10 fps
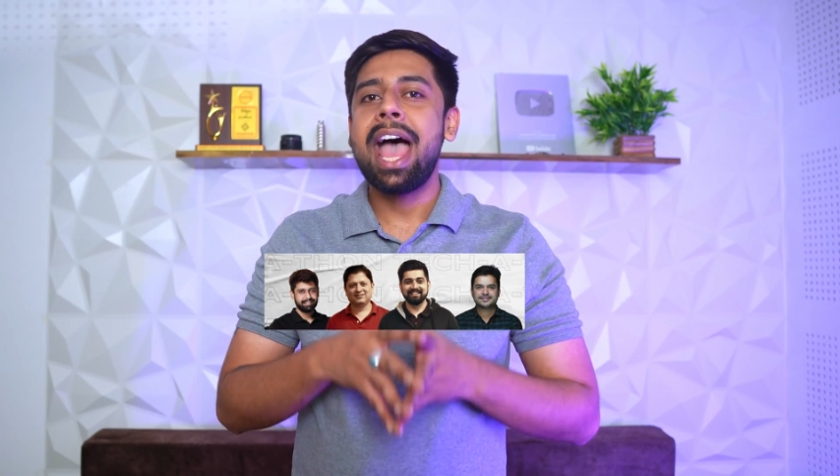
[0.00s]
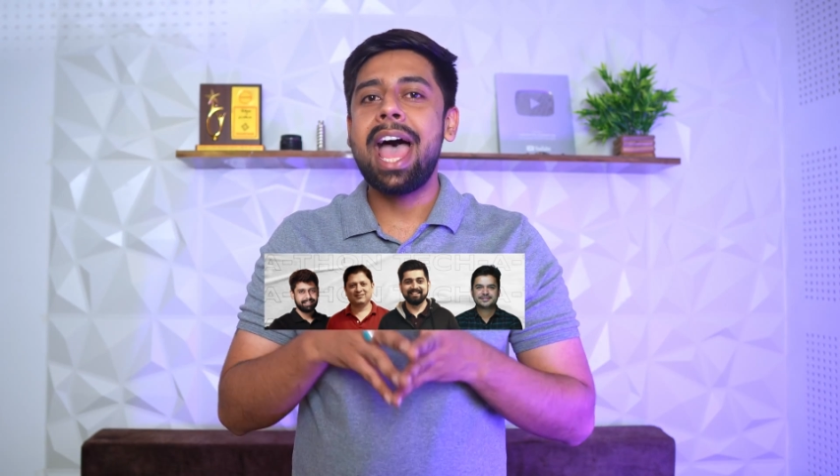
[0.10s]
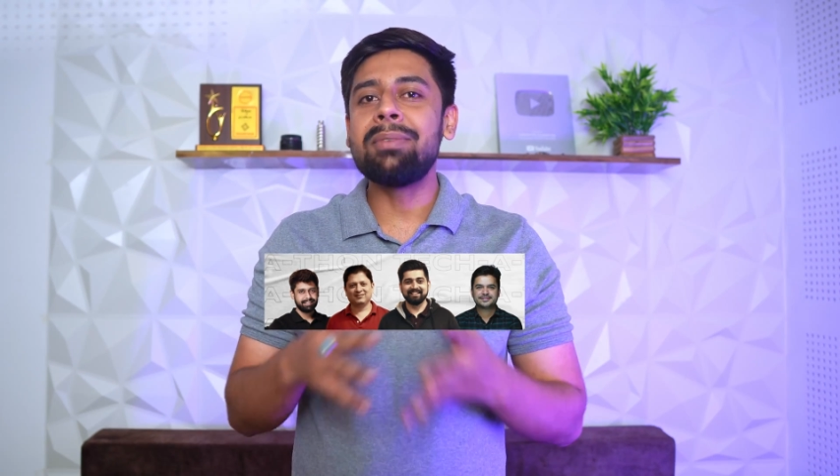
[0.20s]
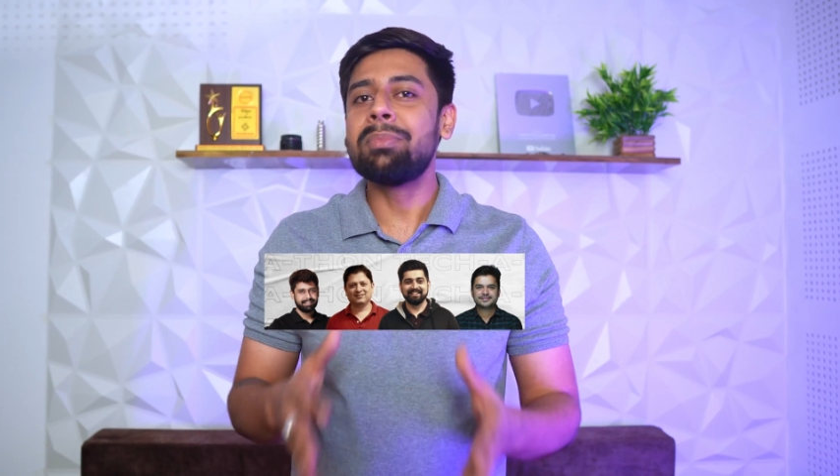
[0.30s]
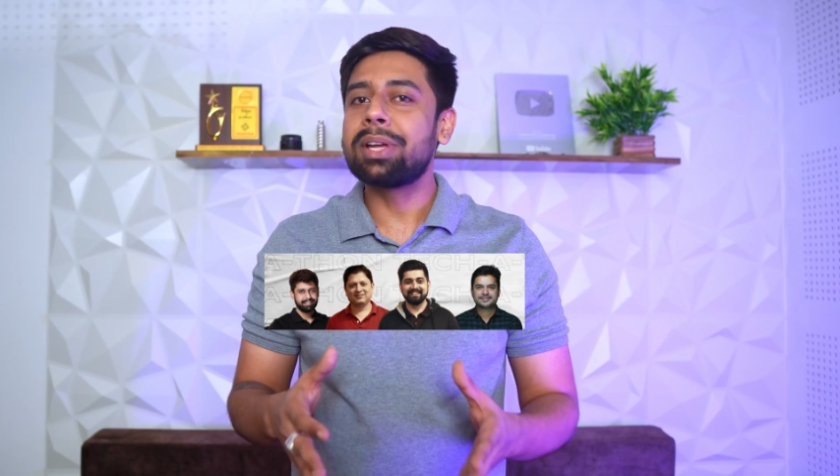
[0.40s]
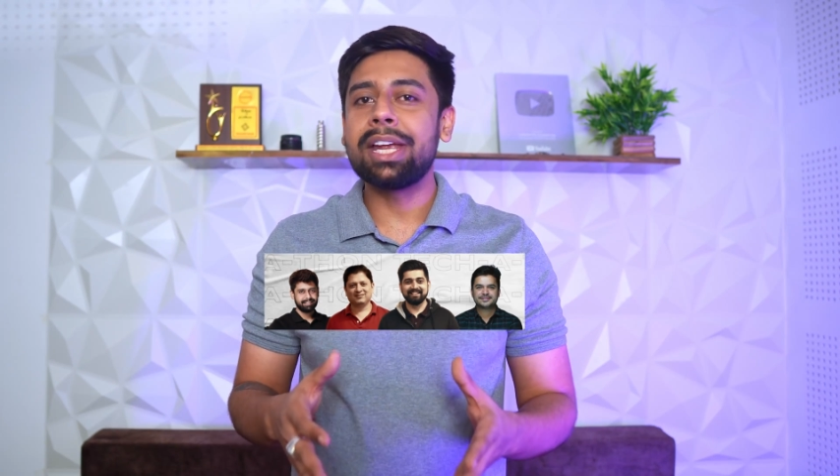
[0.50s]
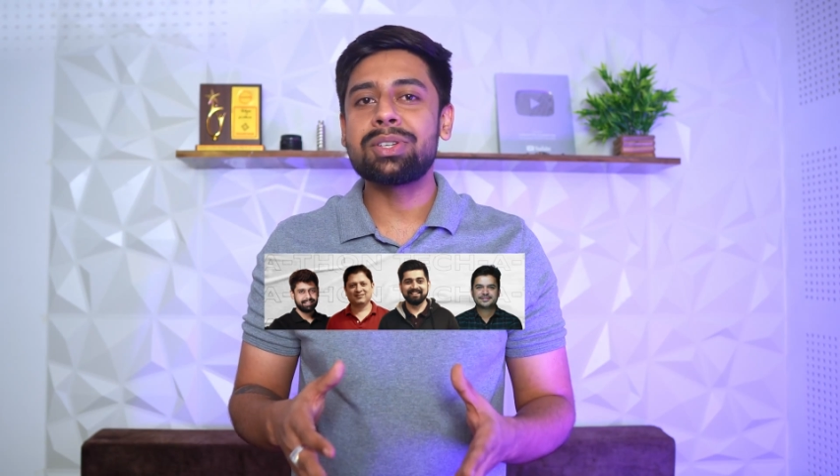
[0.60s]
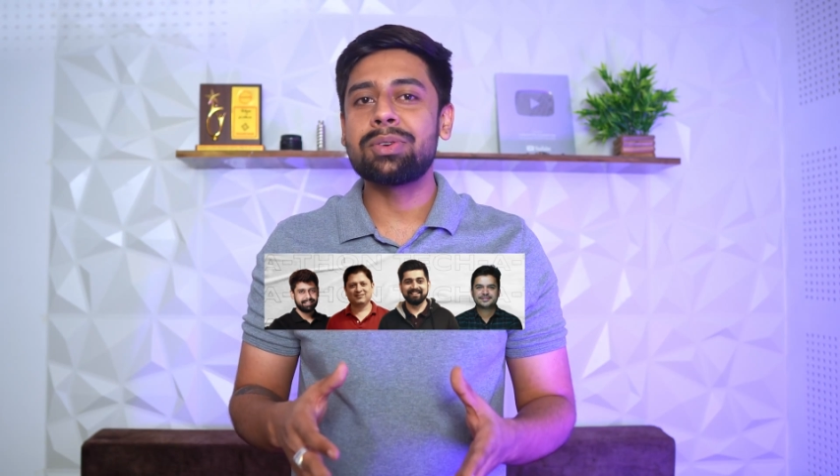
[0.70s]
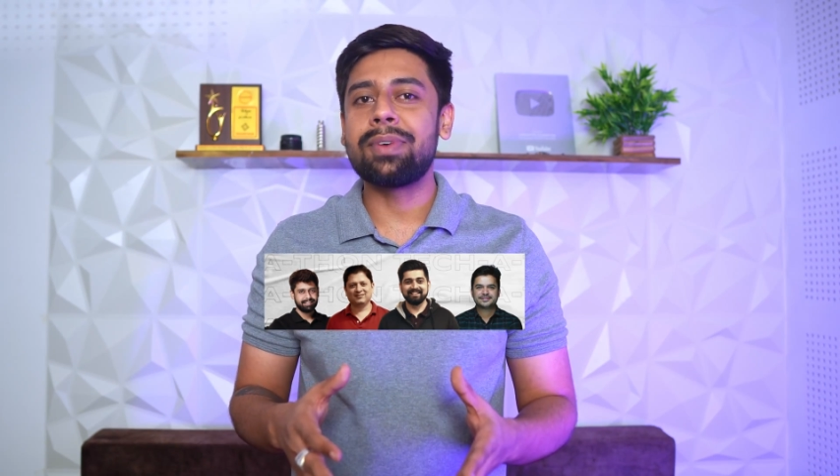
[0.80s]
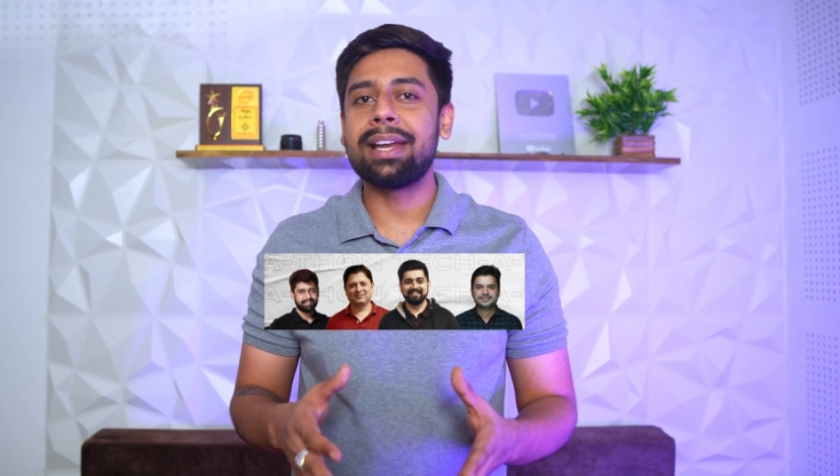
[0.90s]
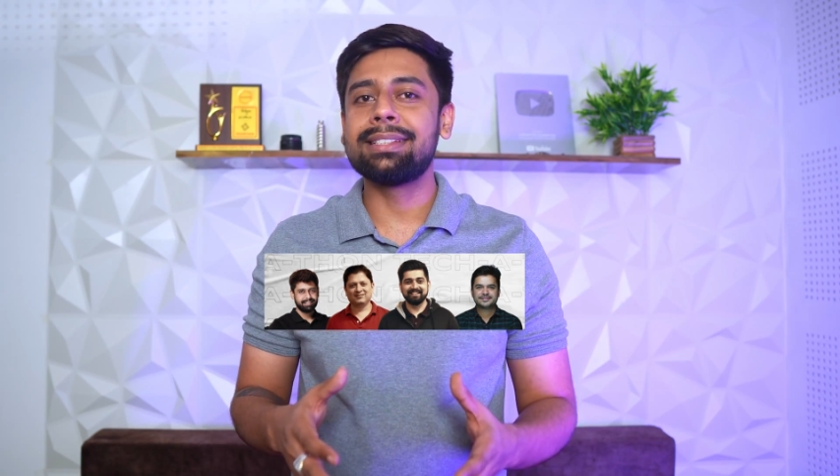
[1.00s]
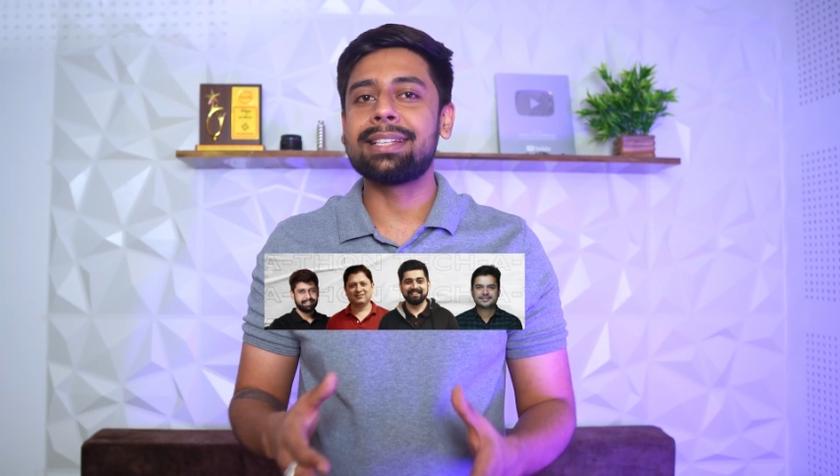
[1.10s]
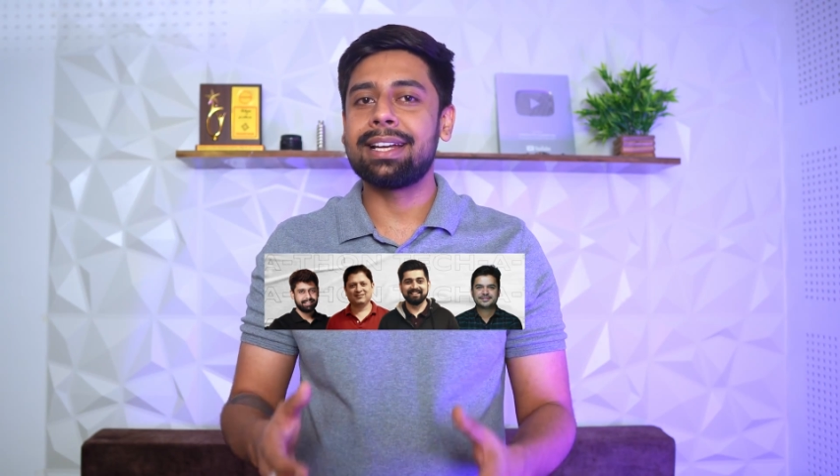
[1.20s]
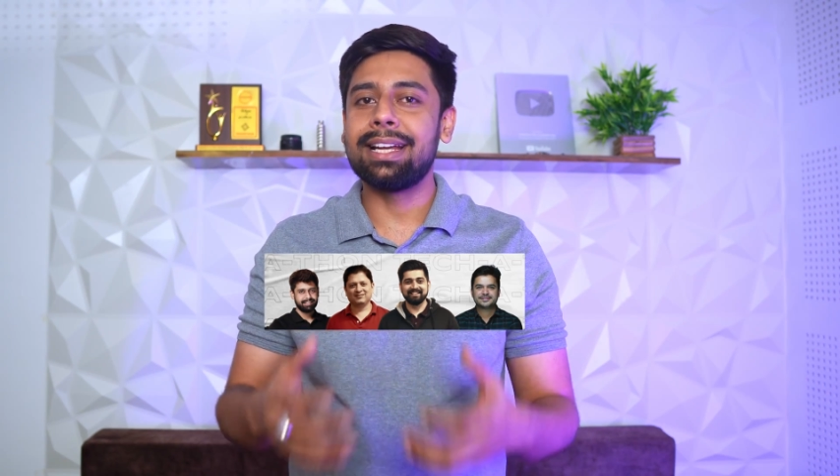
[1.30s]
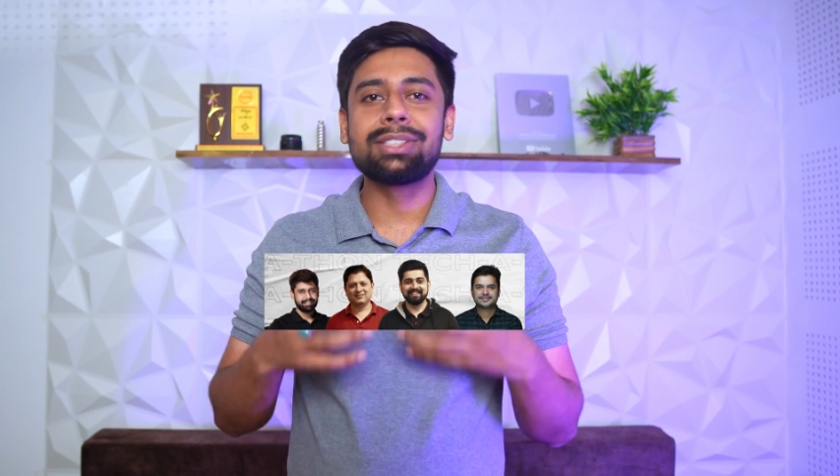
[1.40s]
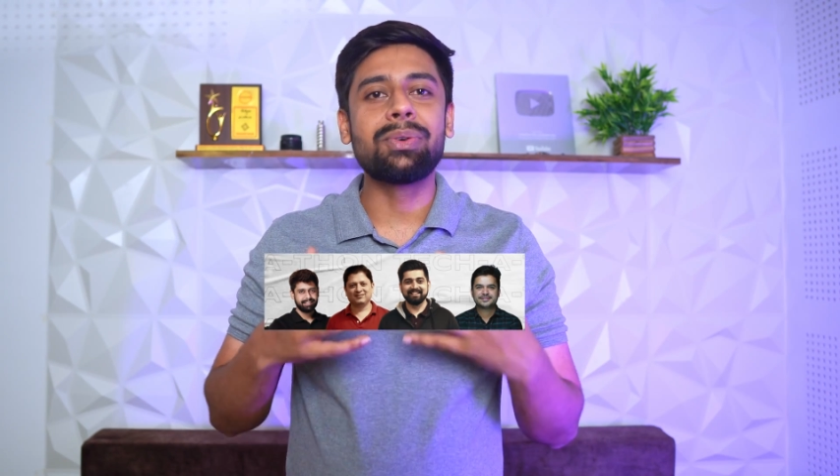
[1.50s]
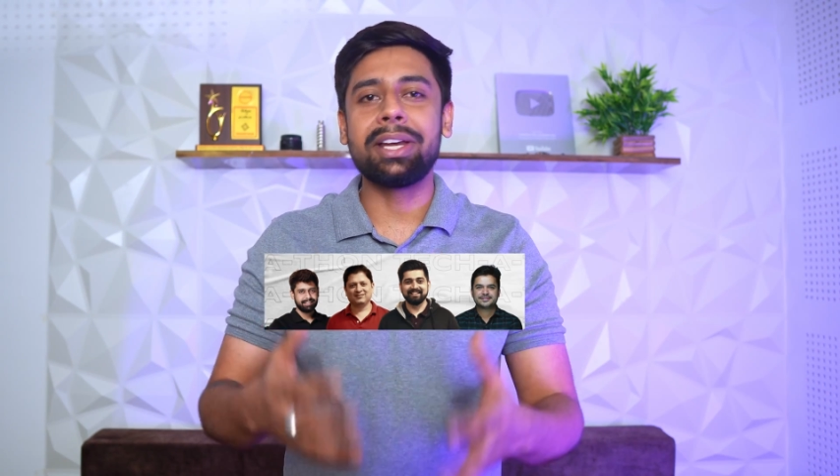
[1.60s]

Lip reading: and Mukesh Otwani sir is